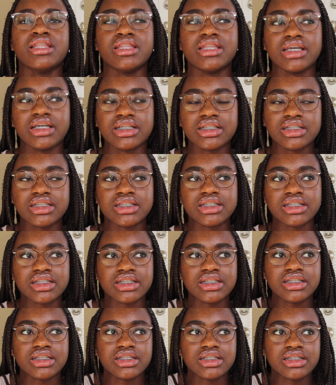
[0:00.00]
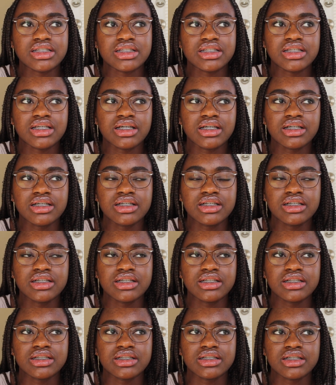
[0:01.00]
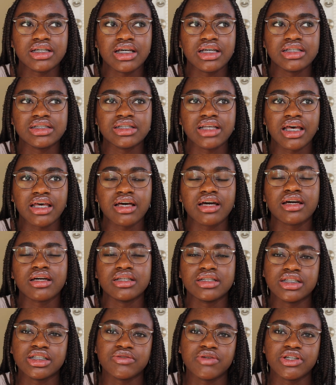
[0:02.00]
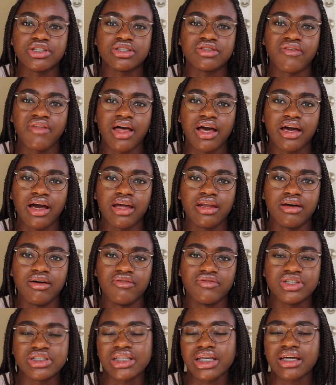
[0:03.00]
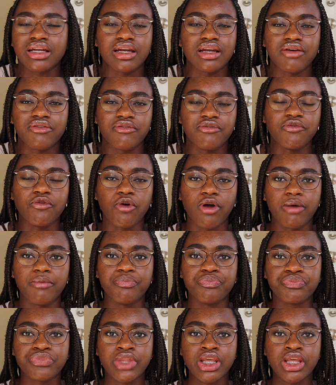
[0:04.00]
this is like a continuation of that, kind of just like in a different form.